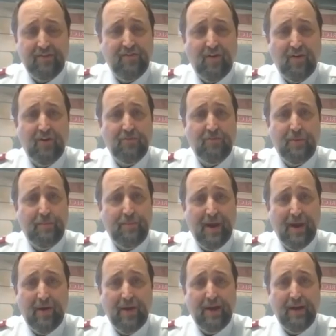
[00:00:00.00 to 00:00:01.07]
as far as
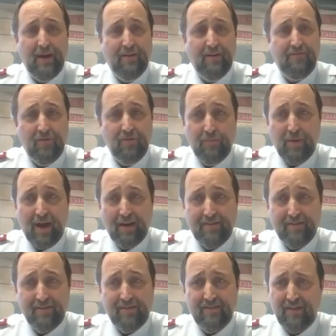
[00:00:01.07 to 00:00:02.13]
preparing food
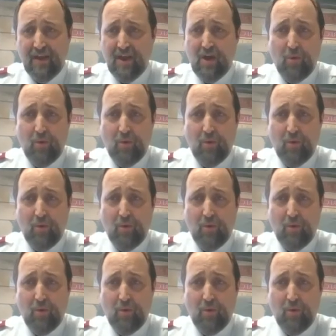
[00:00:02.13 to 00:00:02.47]
boxes.